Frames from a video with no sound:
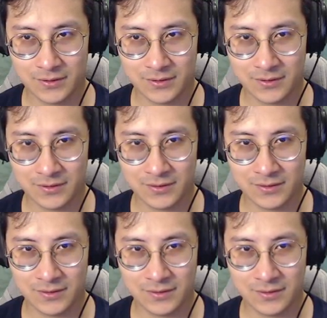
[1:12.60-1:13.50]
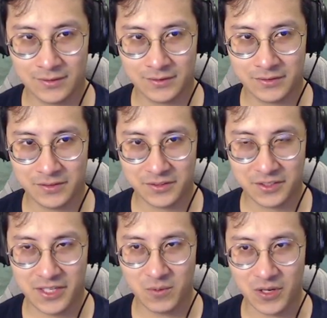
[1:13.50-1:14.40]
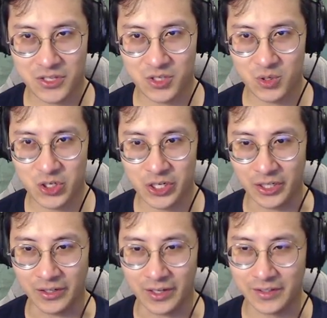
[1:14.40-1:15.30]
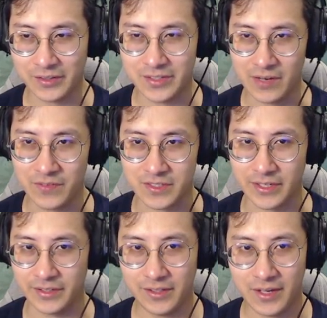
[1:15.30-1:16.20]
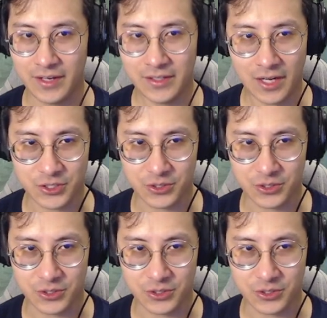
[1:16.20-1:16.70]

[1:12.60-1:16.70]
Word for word: Mm-hmm. He wants sushi. I think Dave was like, yeah, I got